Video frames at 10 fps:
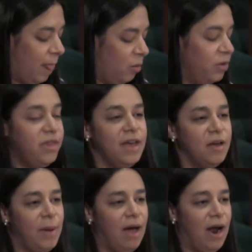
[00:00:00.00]
We think
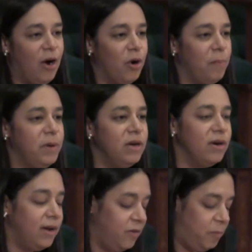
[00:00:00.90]
about our
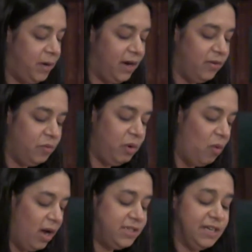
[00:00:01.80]
appearance because we
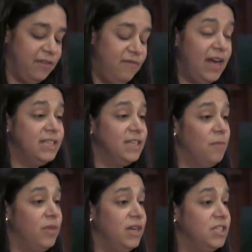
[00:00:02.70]
want to convey
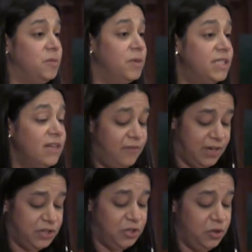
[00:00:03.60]
something
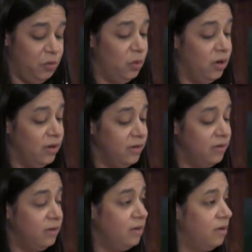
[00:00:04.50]
specific to the world.
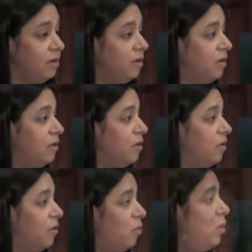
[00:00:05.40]

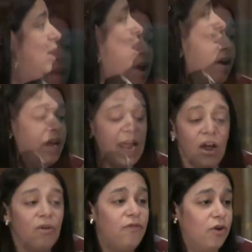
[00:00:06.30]
We are
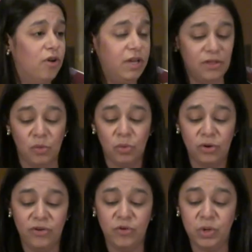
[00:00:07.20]
careful in the
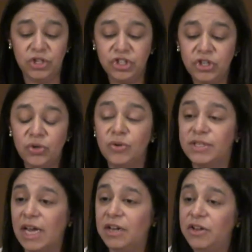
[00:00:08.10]
words we
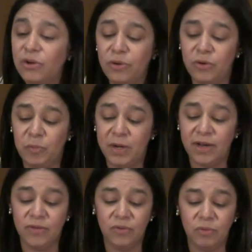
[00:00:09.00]
choose and use
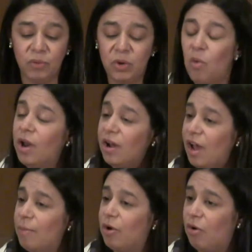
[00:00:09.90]
because we want to
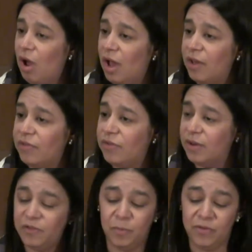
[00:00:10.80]
come across in
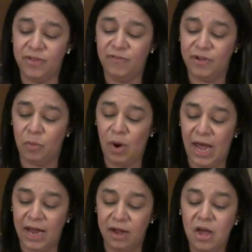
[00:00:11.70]
a specific
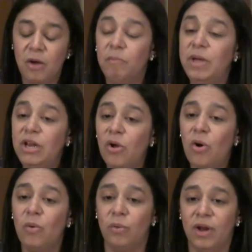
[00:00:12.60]
way, be
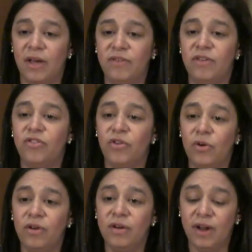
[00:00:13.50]
known as a
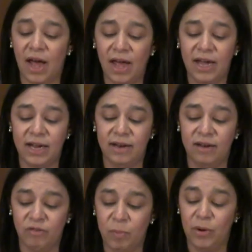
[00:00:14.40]
certain kind
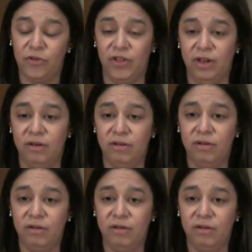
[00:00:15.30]
of person.